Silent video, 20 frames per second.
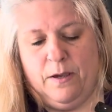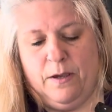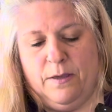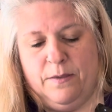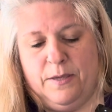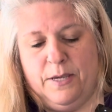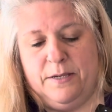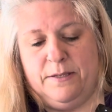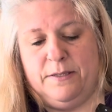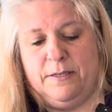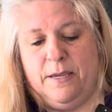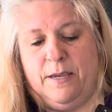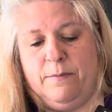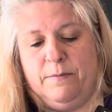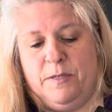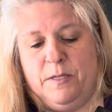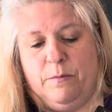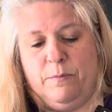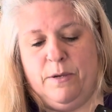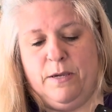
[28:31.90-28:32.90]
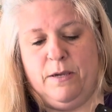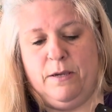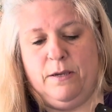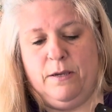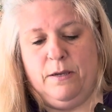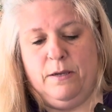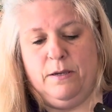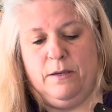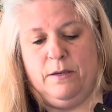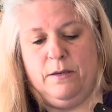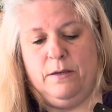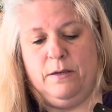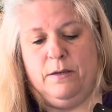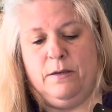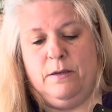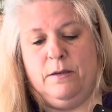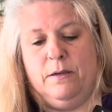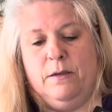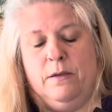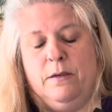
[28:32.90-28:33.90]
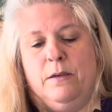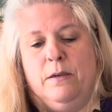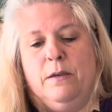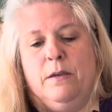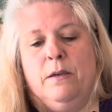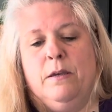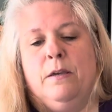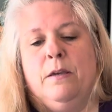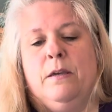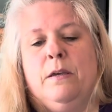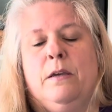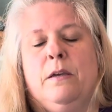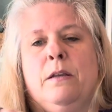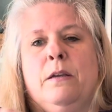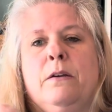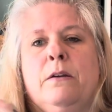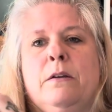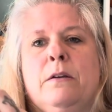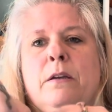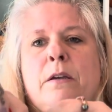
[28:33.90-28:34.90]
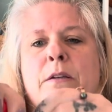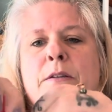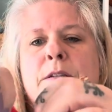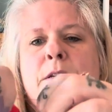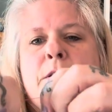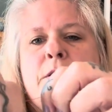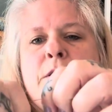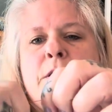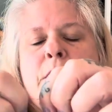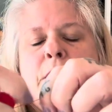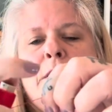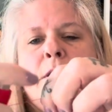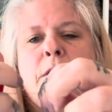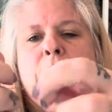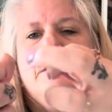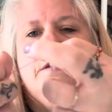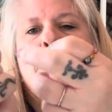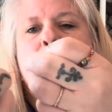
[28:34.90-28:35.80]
They seem to be in good condition.